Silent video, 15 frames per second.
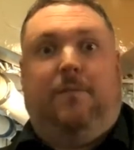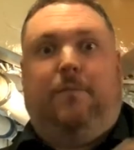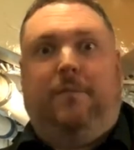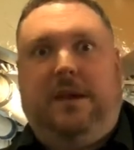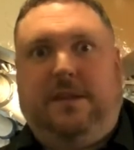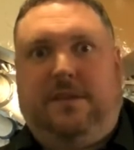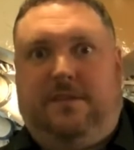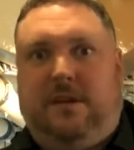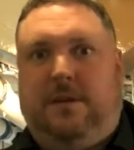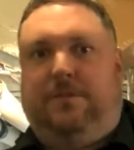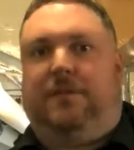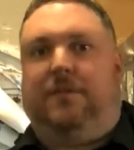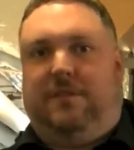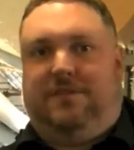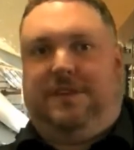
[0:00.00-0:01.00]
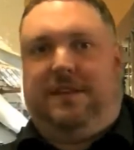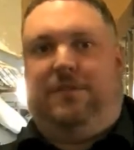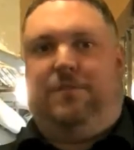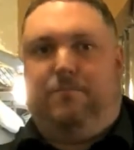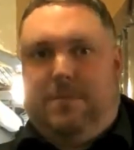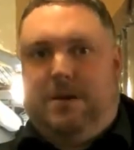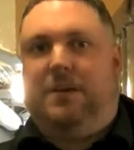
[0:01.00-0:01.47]
main Cybersecurity Challenge
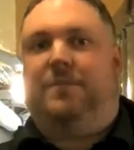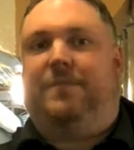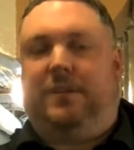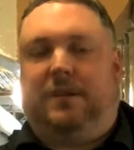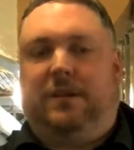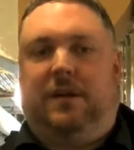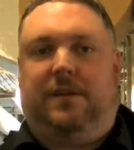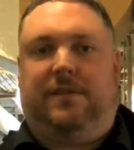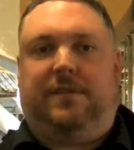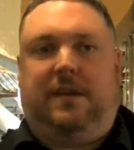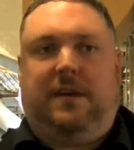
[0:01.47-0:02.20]
Masterclass.